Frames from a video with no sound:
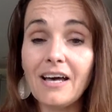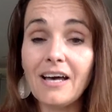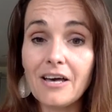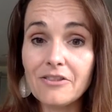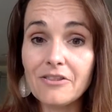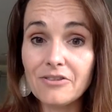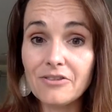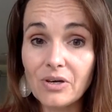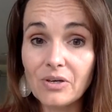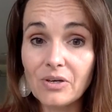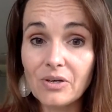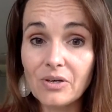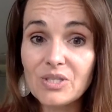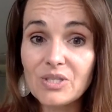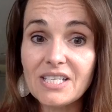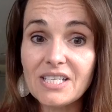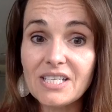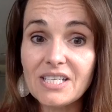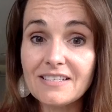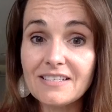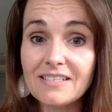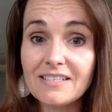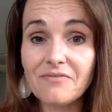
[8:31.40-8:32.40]
those in
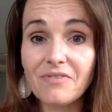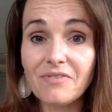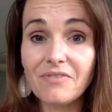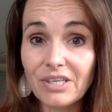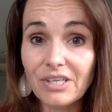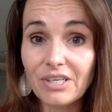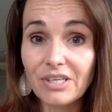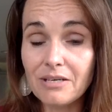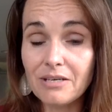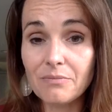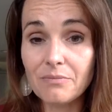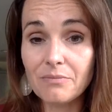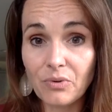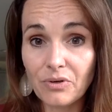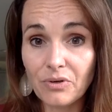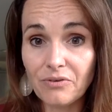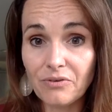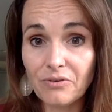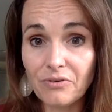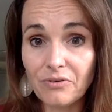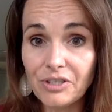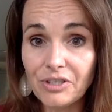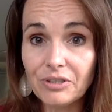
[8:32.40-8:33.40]
this very important
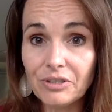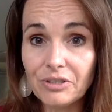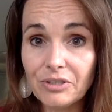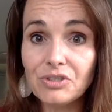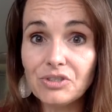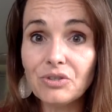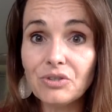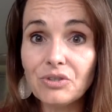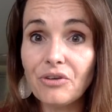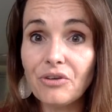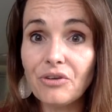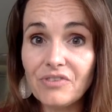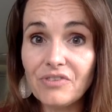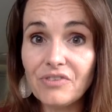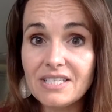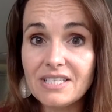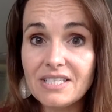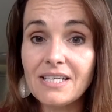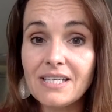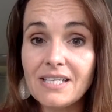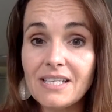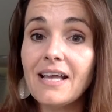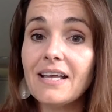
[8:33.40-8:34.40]
field, you can
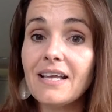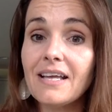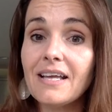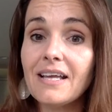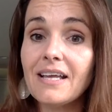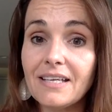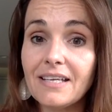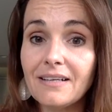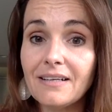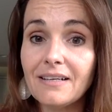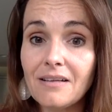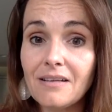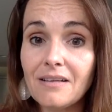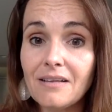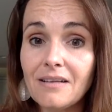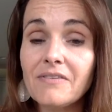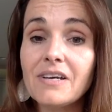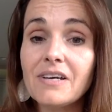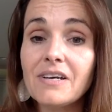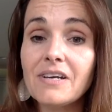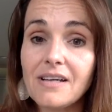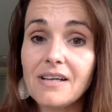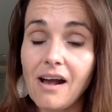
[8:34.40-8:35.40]
visit
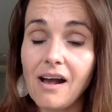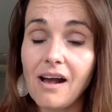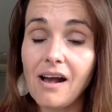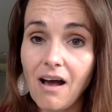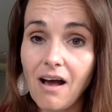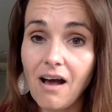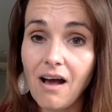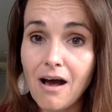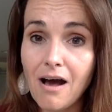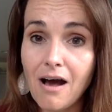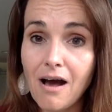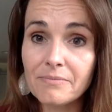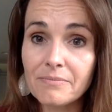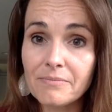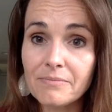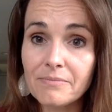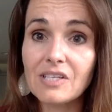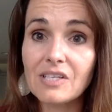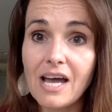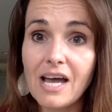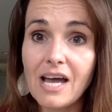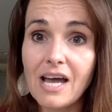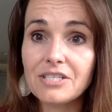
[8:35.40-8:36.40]

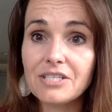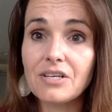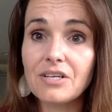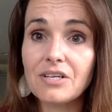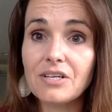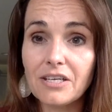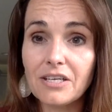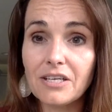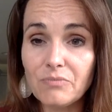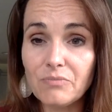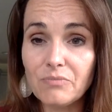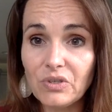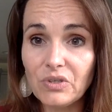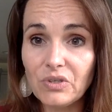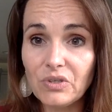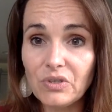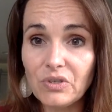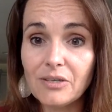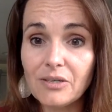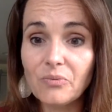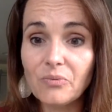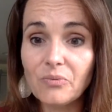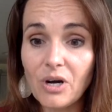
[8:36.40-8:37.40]

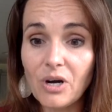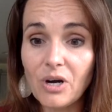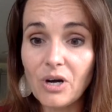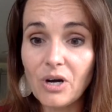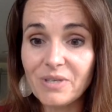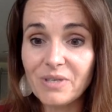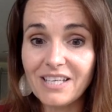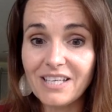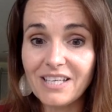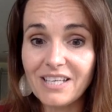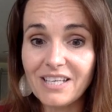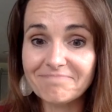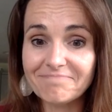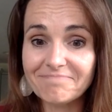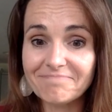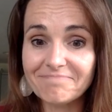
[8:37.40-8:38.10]
kidglove.com/community wellbeing.